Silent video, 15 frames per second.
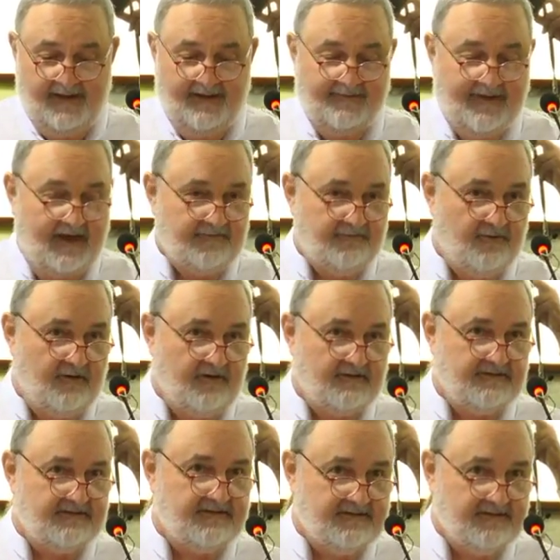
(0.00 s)
and that
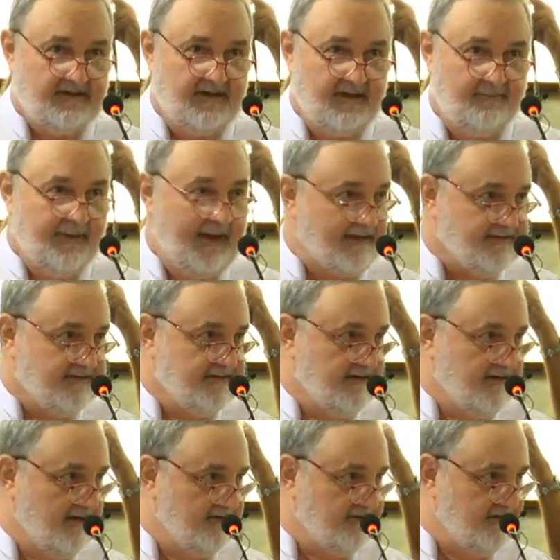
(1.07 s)
was
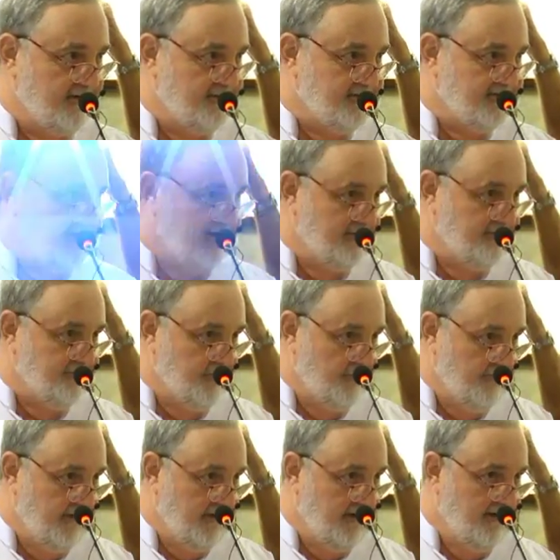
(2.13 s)
Ambassador Hardeep Singh
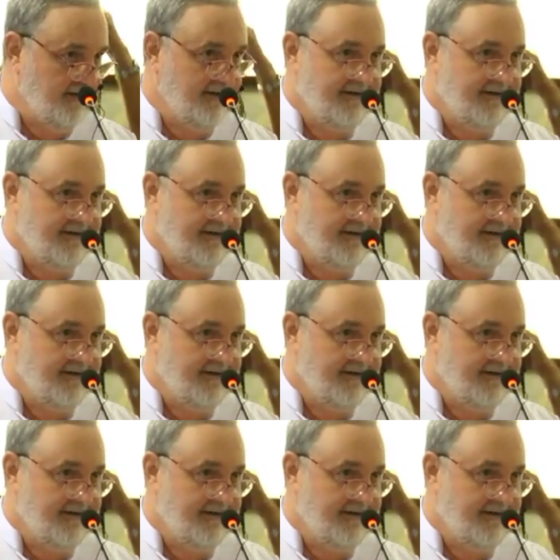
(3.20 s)
Puri,